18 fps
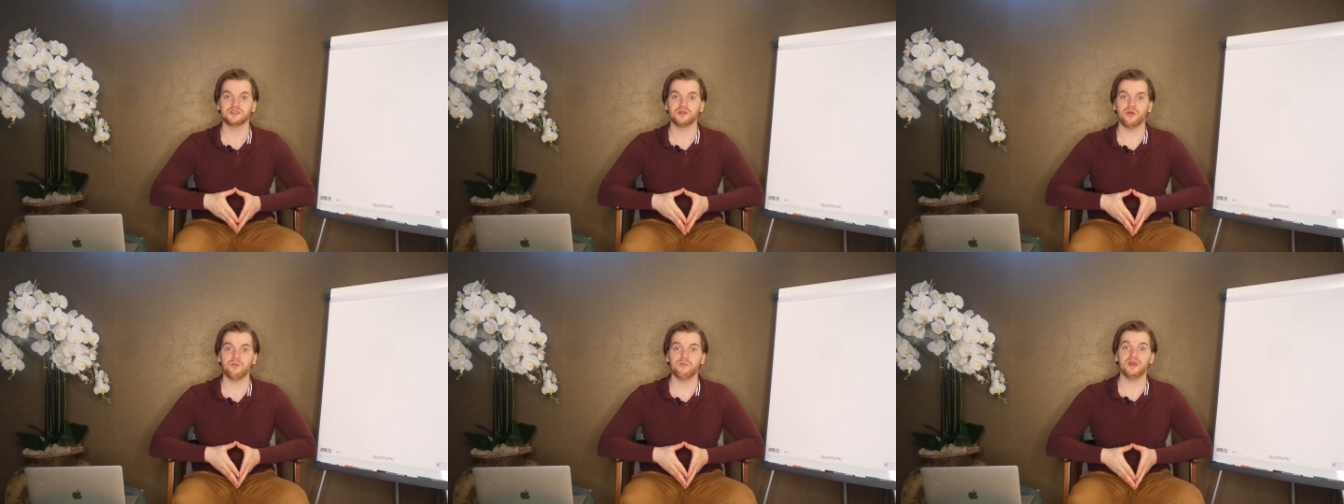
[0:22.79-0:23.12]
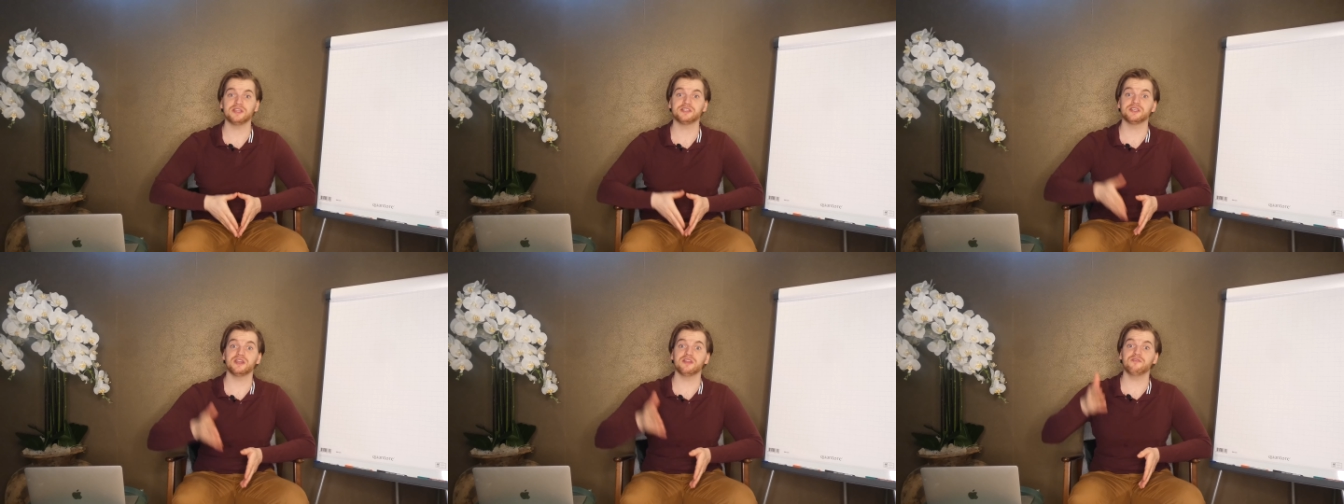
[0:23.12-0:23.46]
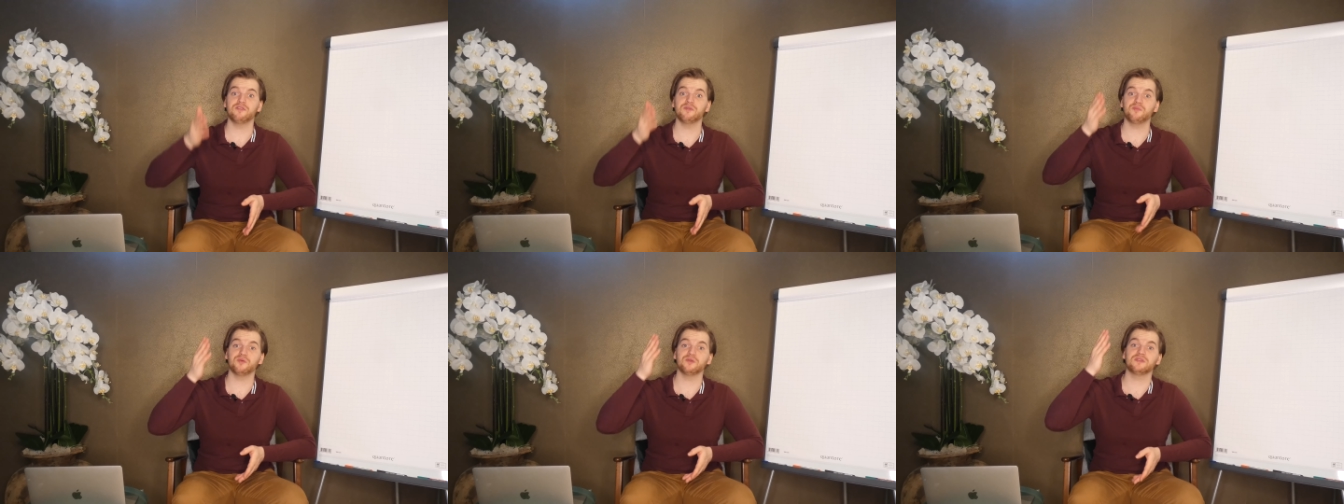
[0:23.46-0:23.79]
So imagine
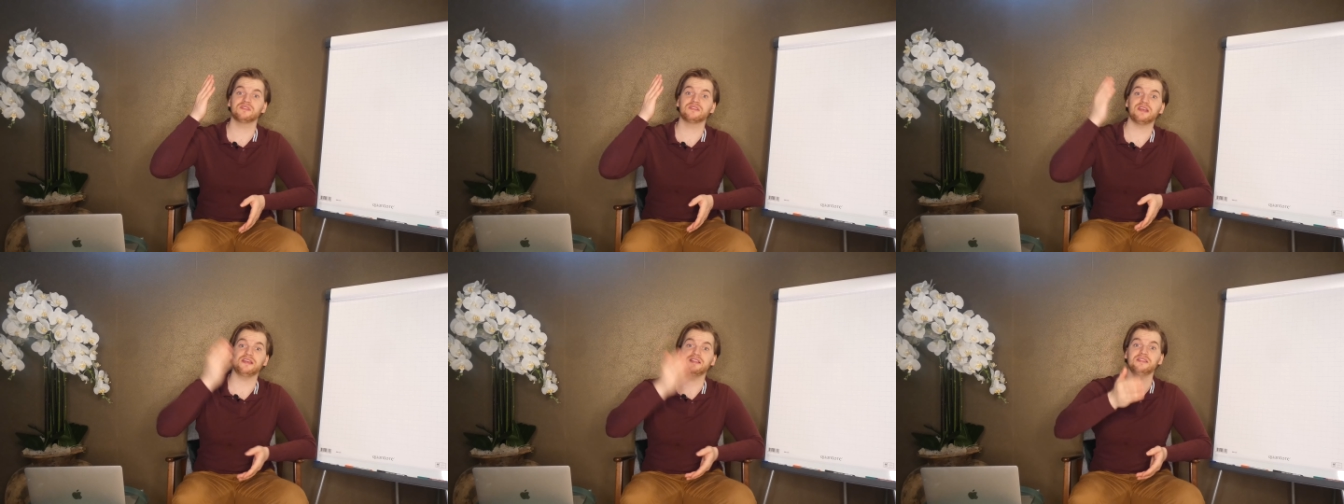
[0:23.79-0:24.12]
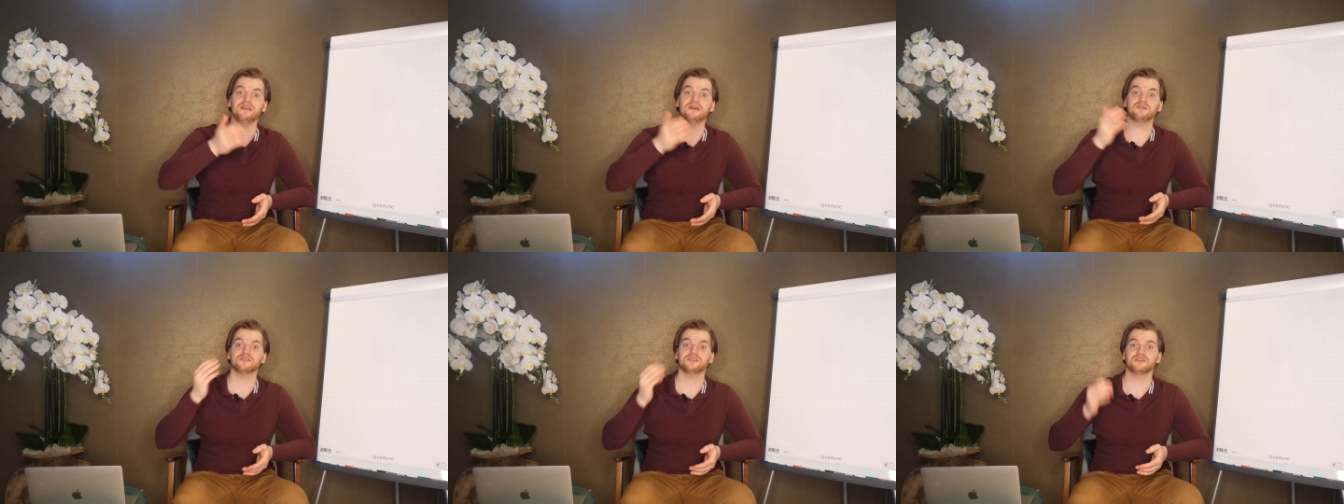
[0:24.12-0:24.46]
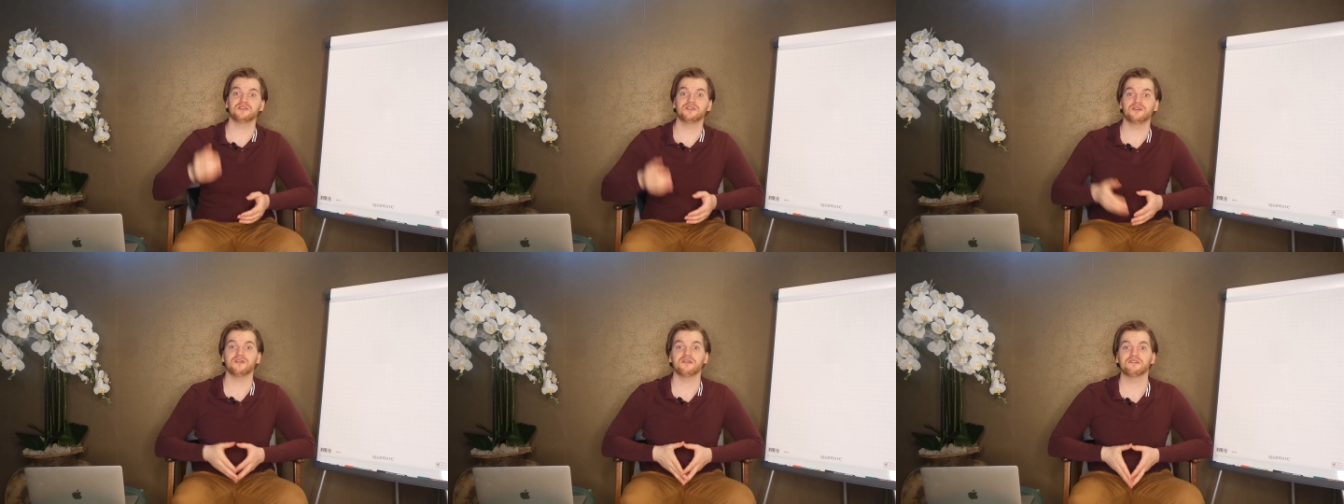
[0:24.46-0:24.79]
if you put ten
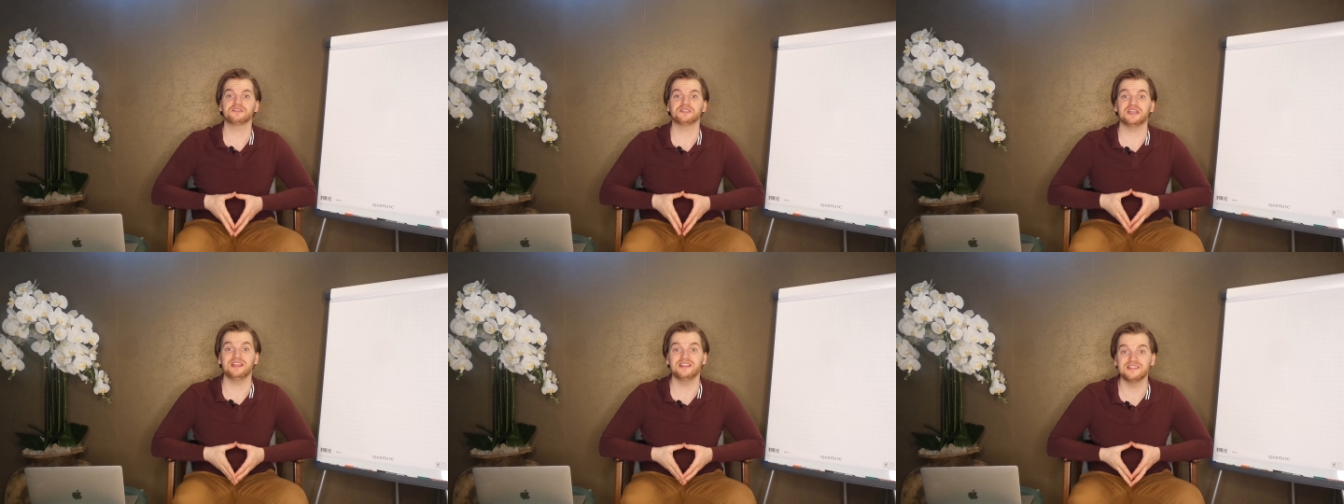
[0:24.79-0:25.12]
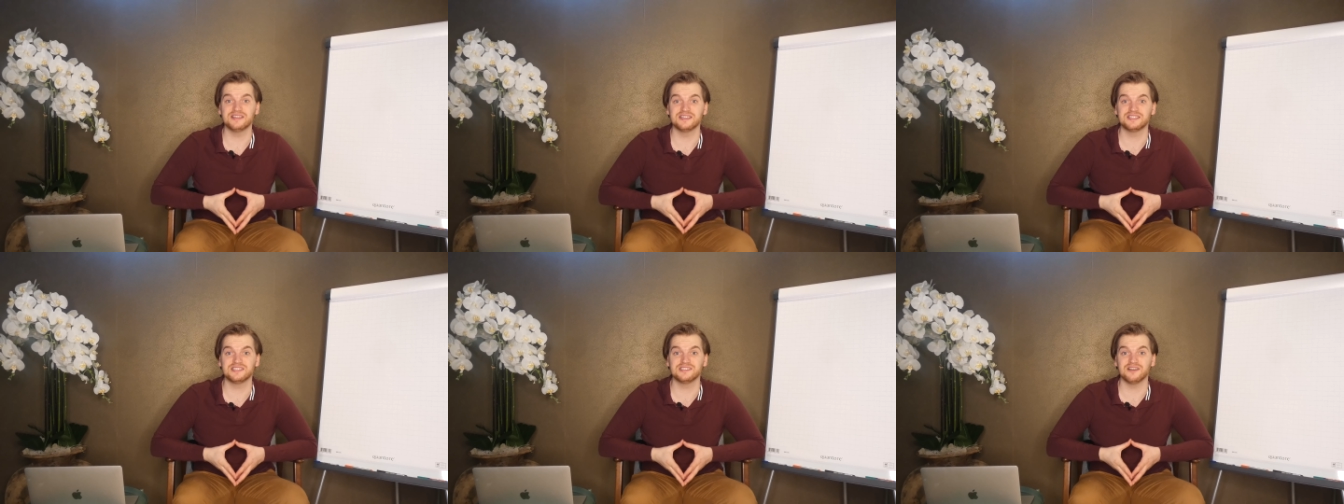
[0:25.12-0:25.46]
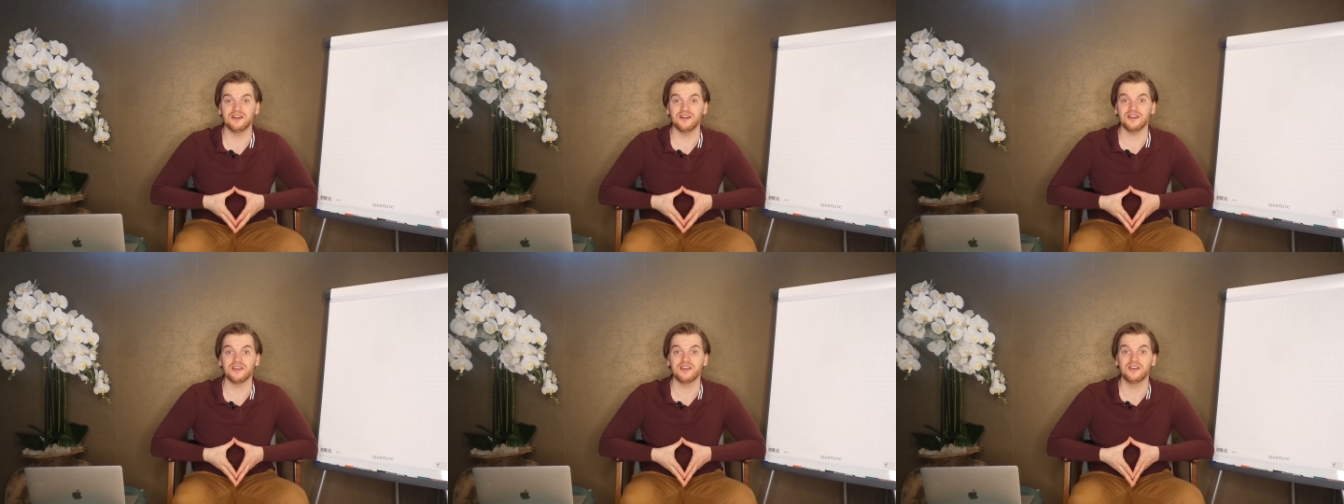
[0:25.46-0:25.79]
thousand euros in this
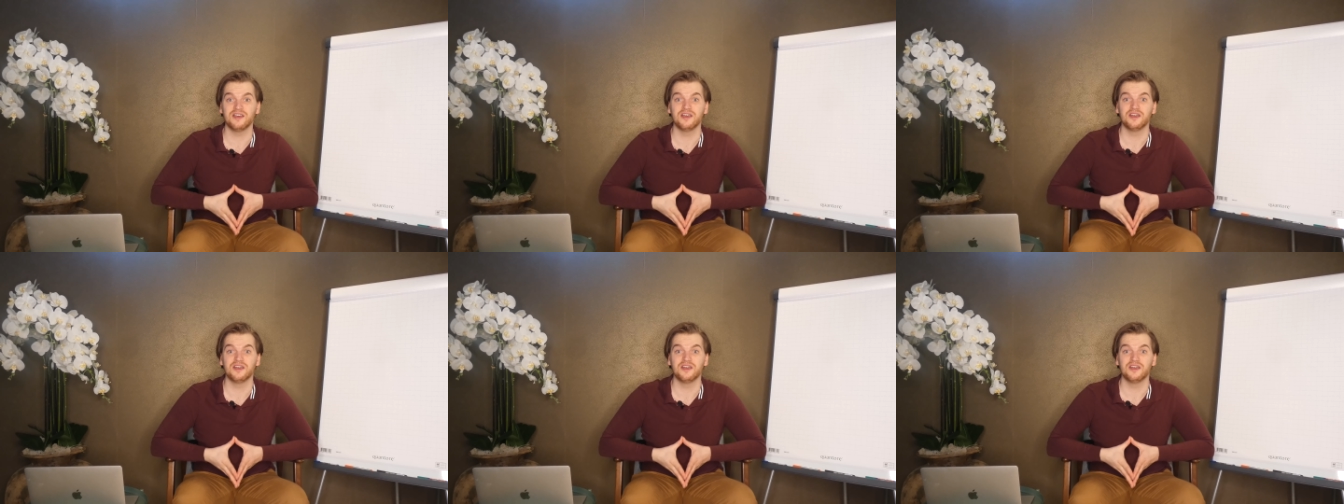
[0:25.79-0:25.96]
stock,